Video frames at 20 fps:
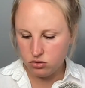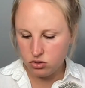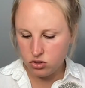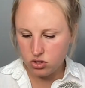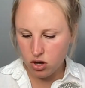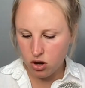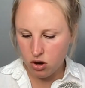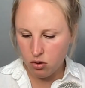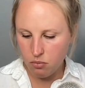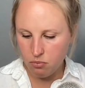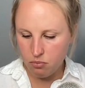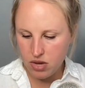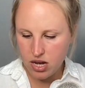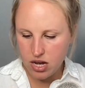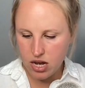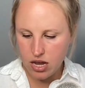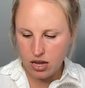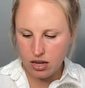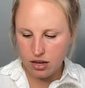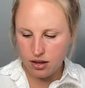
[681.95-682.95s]
So
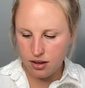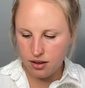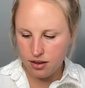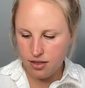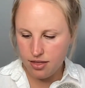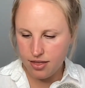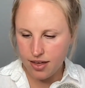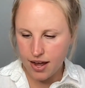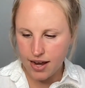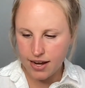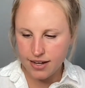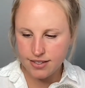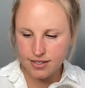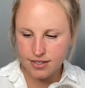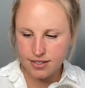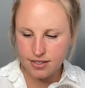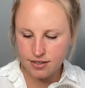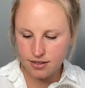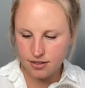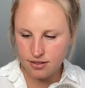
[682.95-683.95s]
meaning that